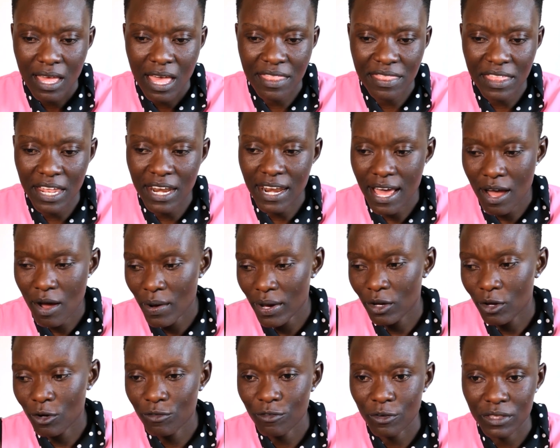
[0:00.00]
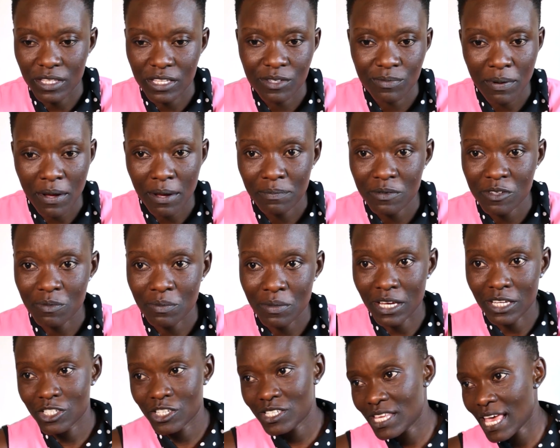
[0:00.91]
And then now I go for this pap
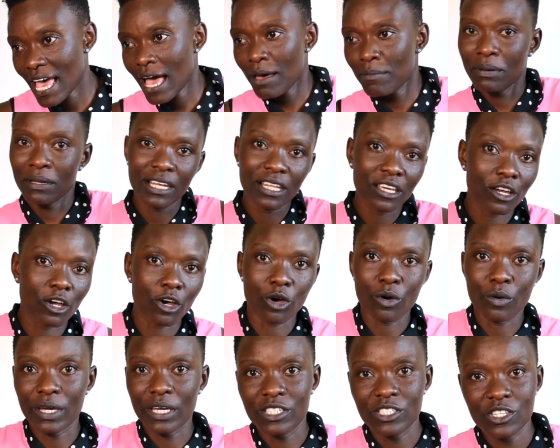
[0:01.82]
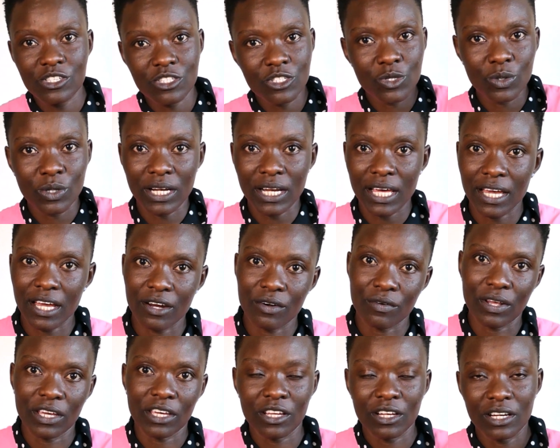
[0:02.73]
smear, just happily going, just doing like a
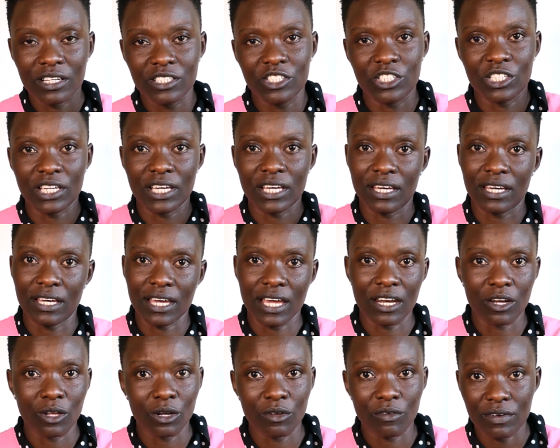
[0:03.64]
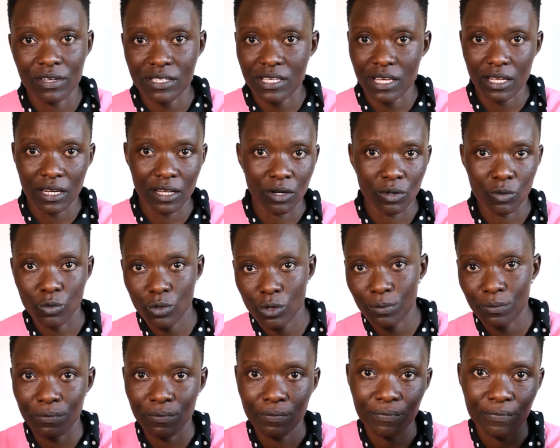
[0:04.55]
regular check, and all of a sudden,
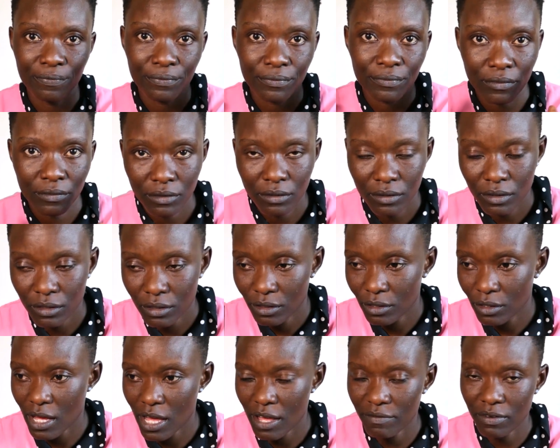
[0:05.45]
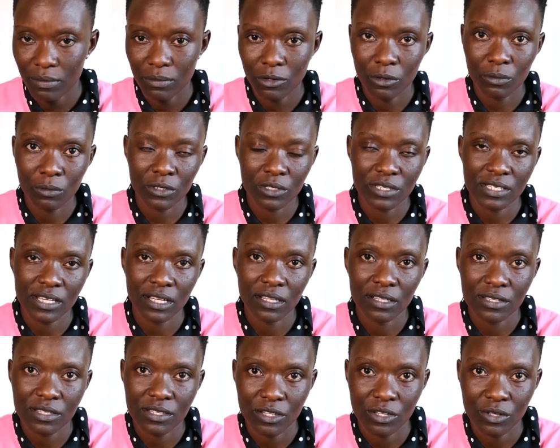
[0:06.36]
whoop, you have abnormal
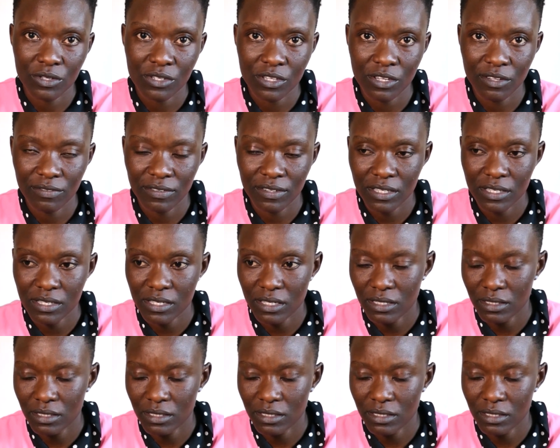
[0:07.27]
cells in your cervix.